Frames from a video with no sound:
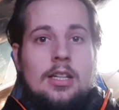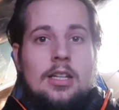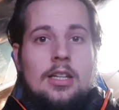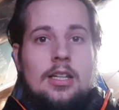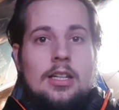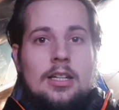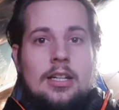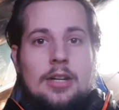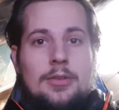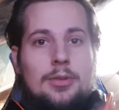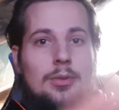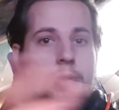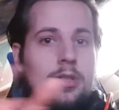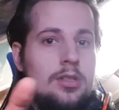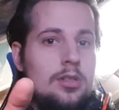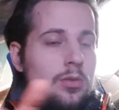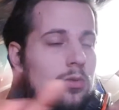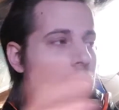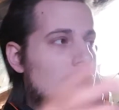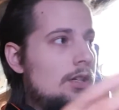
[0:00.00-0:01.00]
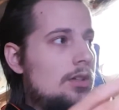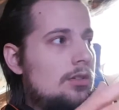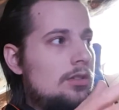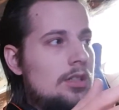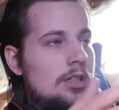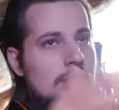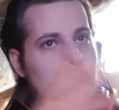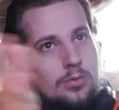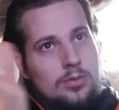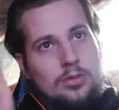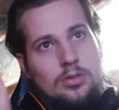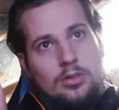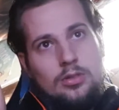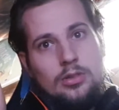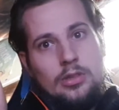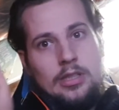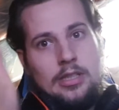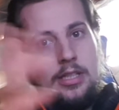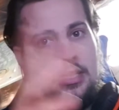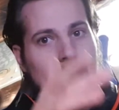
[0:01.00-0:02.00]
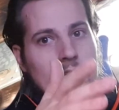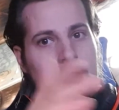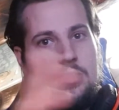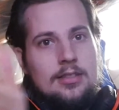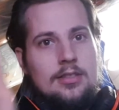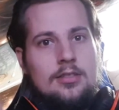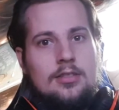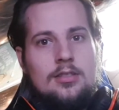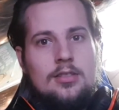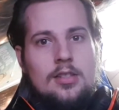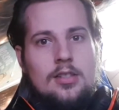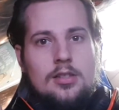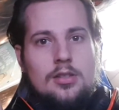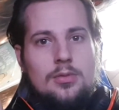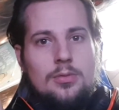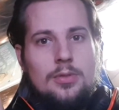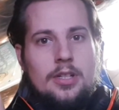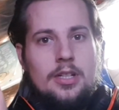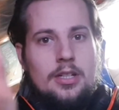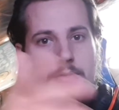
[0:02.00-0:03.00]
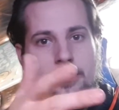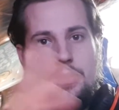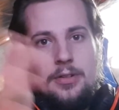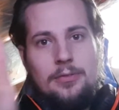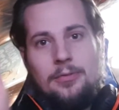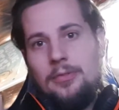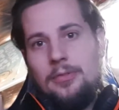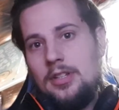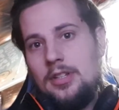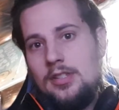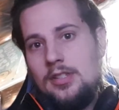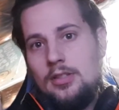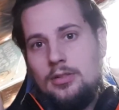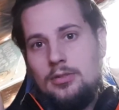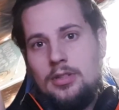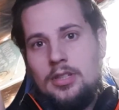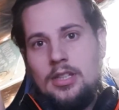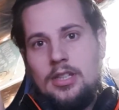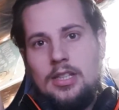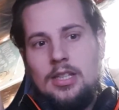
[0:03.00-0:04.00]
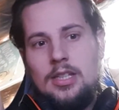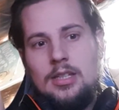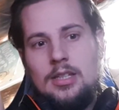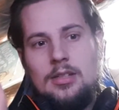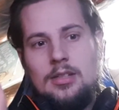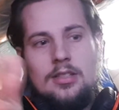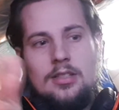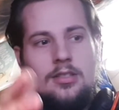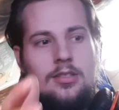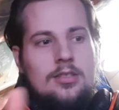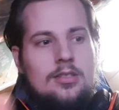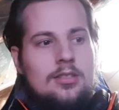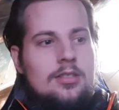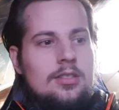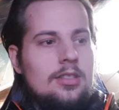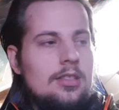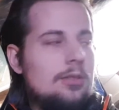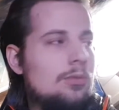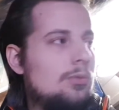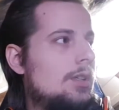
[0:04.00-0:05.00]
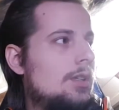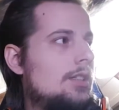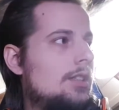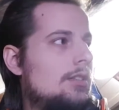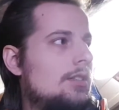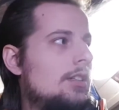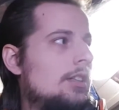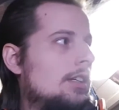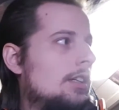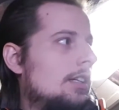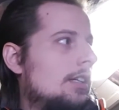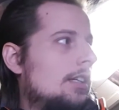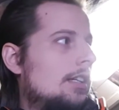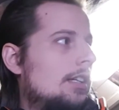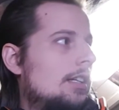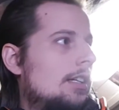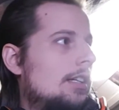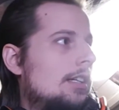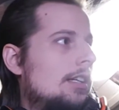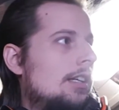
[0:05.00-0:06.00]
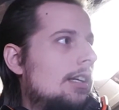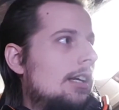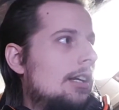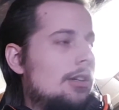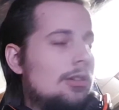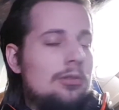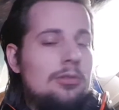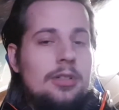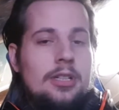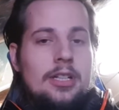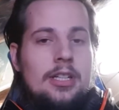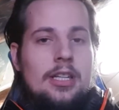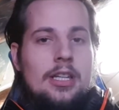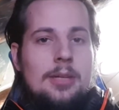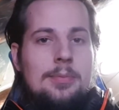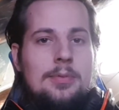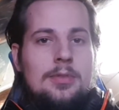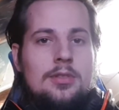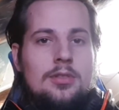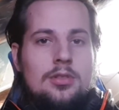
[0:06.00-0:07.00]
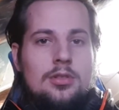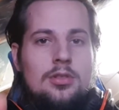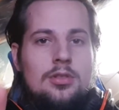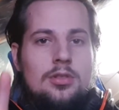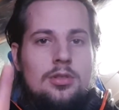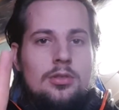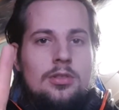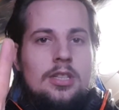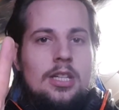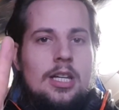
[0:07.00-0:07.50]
and every once in a while I will look at the screen if everything's still okay. And well, it already happened two